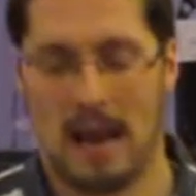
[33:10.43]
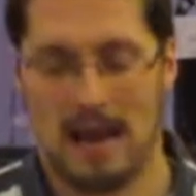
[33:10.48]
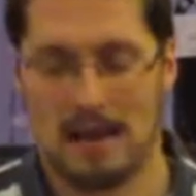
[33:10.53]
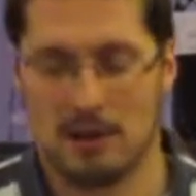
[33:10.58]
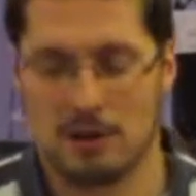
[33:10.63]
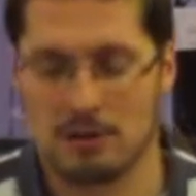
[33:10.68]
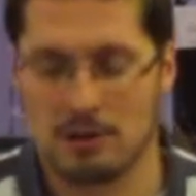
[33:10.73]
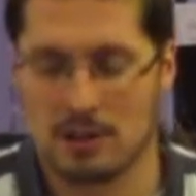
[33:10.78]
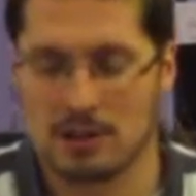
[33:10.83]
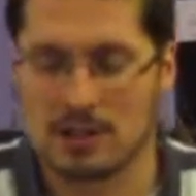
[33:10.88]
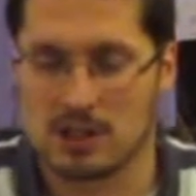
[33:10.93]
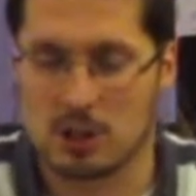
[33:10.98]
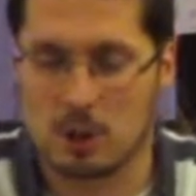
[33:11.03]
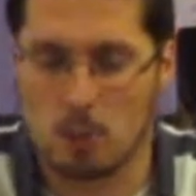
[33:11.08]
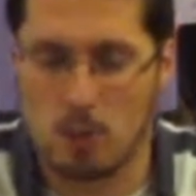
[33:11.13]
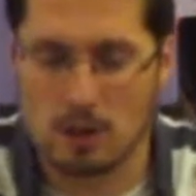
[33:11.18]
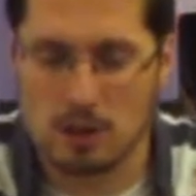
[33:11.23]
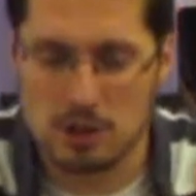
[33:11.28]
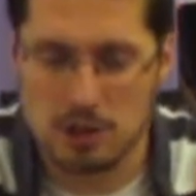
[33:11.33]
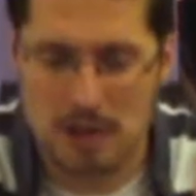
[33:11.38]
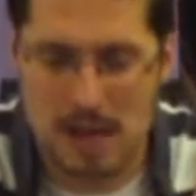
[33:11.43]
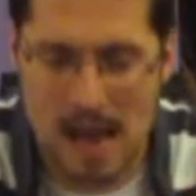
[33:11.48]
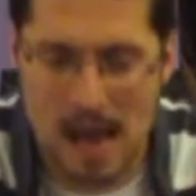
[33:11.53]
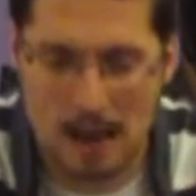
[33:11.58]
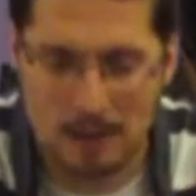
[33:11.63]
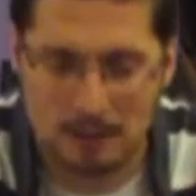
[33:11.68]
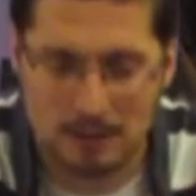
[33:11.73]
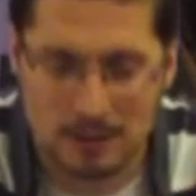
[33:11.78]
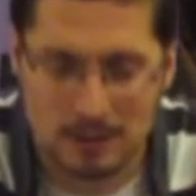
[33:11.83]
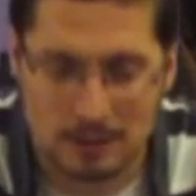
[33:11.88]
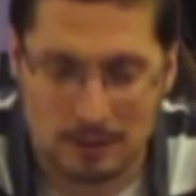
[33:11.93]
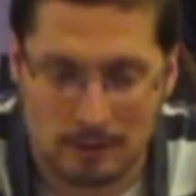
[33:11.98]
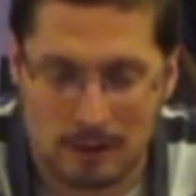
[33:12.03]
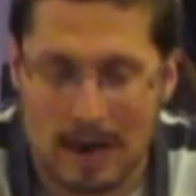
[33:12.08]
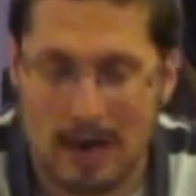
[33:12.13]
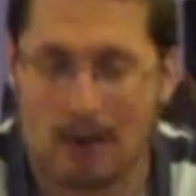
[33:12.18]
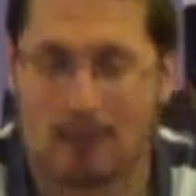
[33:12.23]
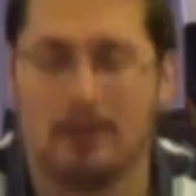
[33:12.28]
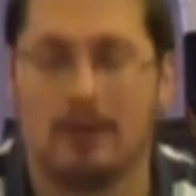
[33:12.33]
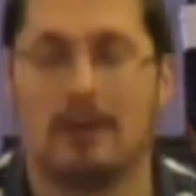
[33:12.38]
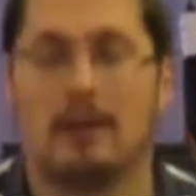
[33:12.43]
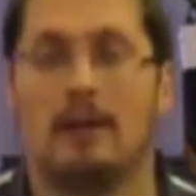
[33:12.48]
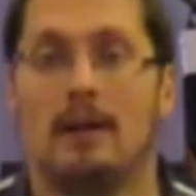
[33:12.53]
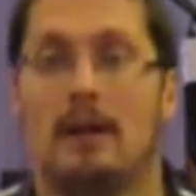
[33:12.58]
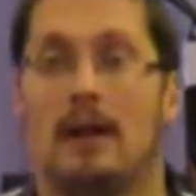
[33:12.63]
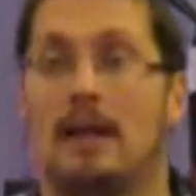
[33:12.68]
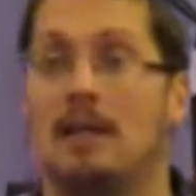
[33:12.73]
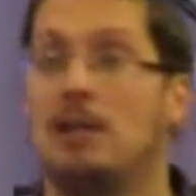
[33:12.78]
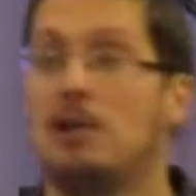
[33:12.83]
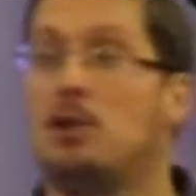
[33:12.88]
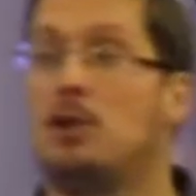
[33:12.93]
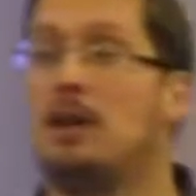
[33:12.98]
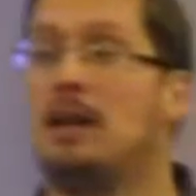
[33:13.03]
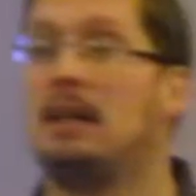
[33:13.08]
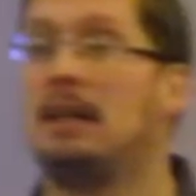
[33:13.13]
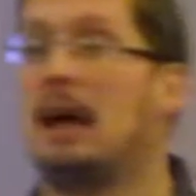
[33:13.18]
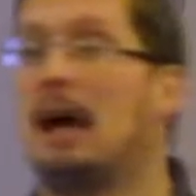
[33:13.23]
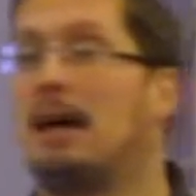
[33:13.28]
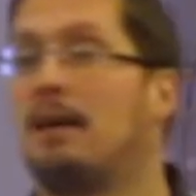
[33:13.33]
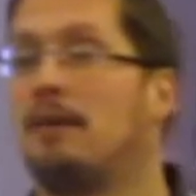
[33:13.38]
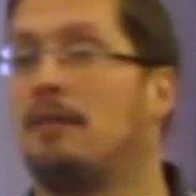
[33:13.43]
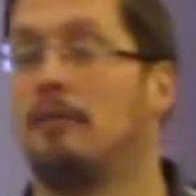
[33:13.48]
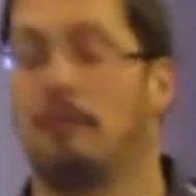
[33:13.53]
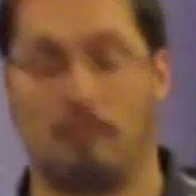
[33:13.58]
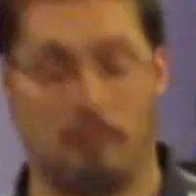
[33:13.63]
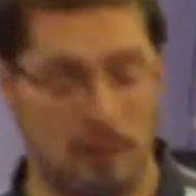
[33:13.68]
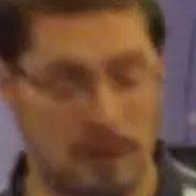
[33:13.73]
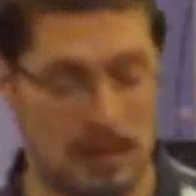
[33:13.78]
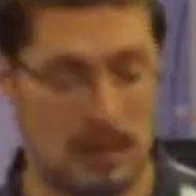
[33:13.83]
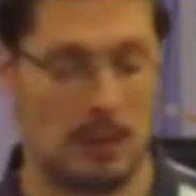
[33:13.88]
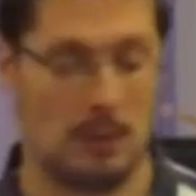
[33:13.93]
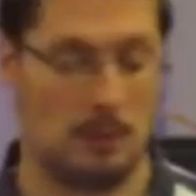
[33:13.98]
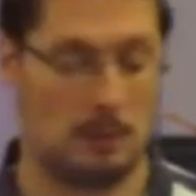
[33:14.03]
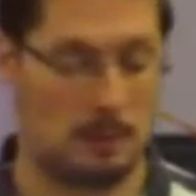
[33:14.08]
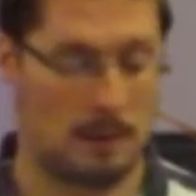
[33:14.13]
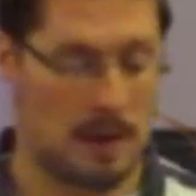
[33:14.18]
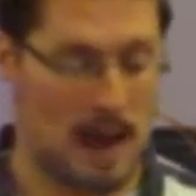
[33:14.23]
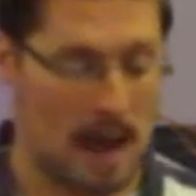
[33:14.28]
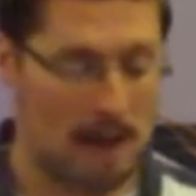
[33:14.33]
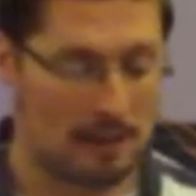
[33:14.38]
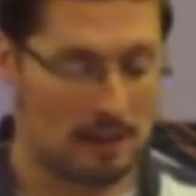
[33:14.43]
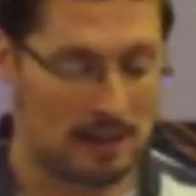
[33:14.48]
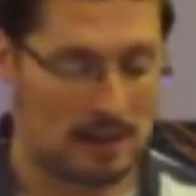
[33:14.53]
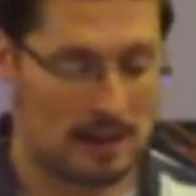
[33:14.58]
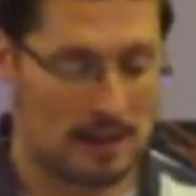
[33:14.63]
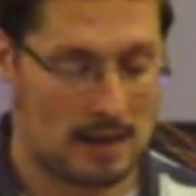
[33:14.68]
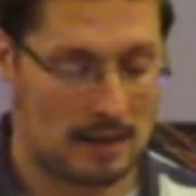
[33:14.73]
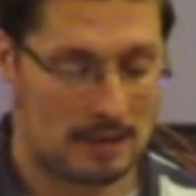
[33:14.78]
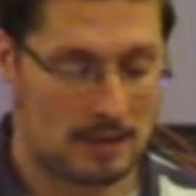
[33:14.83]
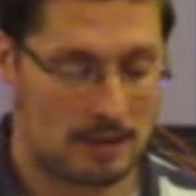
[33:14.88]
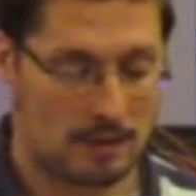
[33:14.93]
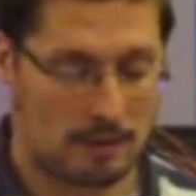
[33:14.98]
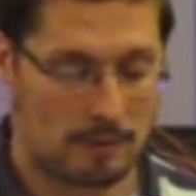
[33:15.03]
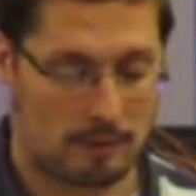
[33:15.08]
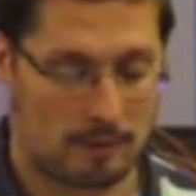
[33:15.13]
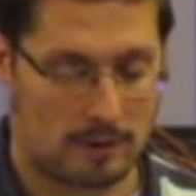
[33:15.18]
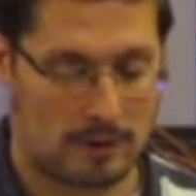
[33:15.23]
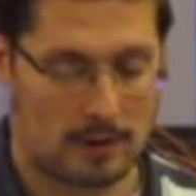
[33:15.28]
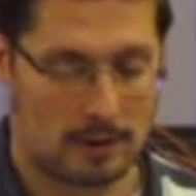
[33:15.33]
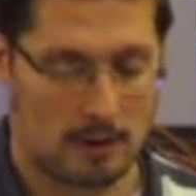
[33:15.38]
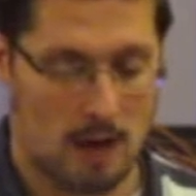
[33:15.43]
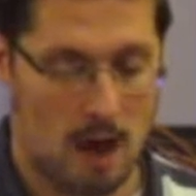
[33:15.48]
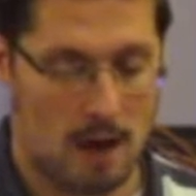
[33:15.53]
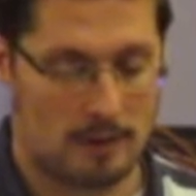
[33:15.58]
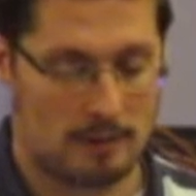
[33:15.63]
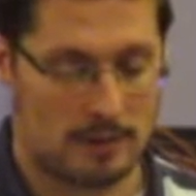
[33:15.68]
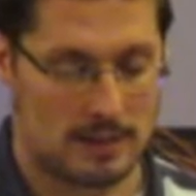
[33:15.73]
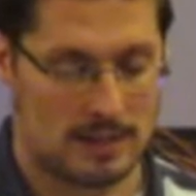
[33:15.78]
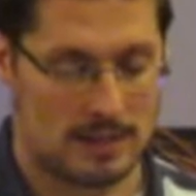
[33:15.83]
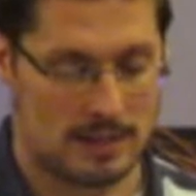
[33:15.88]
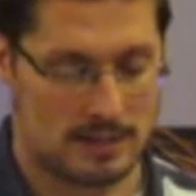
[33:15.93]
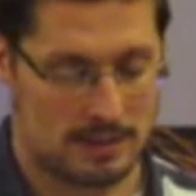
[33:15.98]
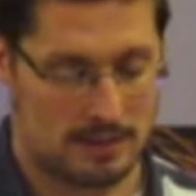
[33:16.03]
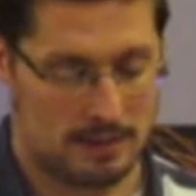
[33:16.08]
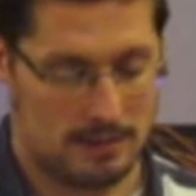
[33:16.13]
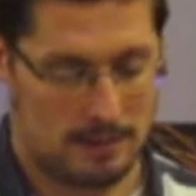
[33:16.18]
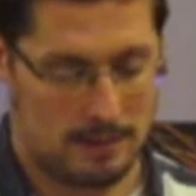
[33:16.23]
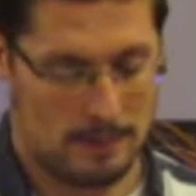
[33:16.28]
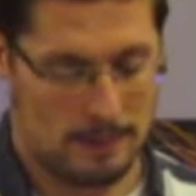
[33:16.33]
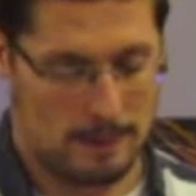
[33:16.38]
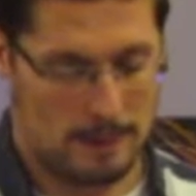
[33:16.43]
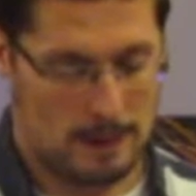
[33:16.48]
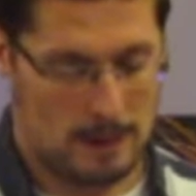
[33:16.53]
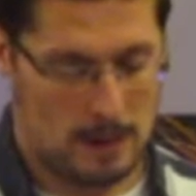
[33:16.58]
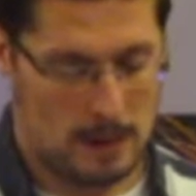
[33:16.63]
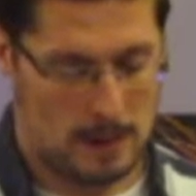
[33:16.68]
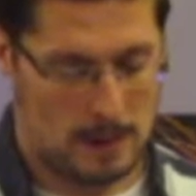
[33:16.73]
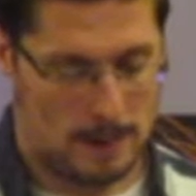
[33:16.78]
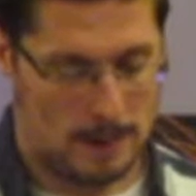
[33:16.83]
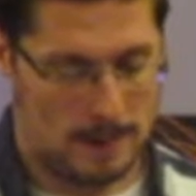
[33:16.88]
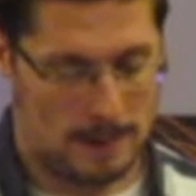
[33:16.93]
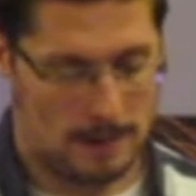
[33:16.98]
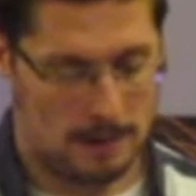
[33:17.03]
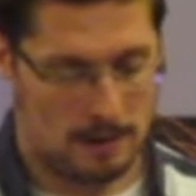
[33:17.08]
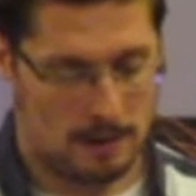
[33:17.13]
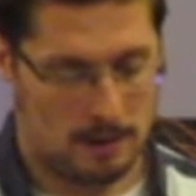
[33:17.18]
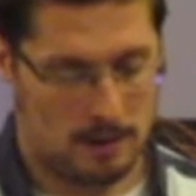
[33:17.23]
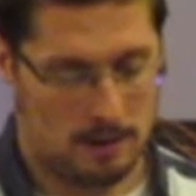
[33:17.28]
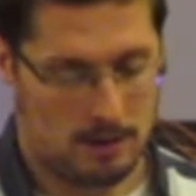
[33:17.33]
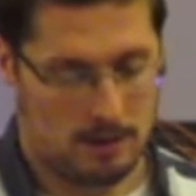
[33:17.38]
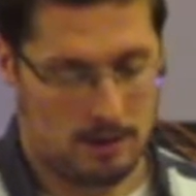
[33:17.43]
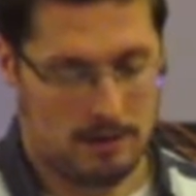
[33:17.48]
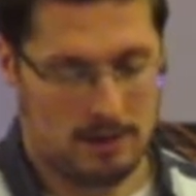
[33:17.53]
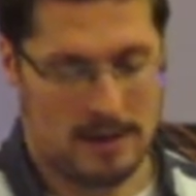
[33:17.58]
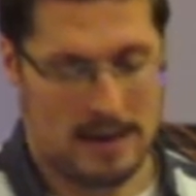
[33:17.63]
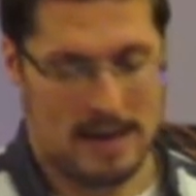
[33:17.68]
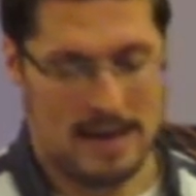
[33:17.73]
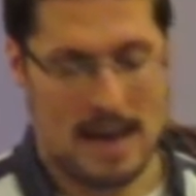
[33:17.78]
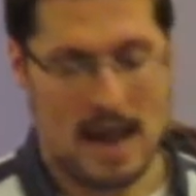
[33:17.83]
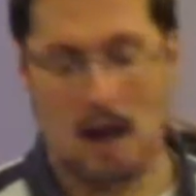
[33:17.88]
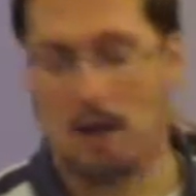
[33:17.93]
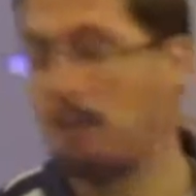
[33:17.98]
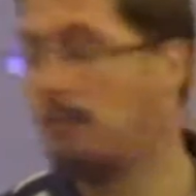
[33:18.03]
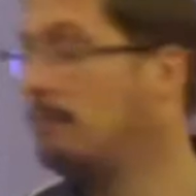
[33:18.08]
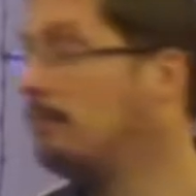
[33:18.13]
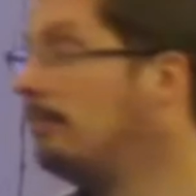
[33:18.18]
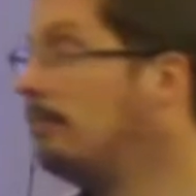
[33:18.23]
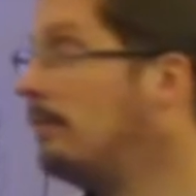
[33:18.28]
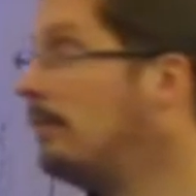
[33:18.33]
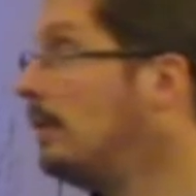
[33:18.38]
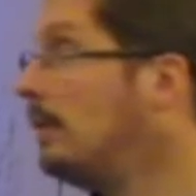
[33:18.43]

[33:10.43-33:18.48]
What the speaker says: And you're just squished down to the ground. And you need God to free you. And I think God's going to free a lot of us today. Now,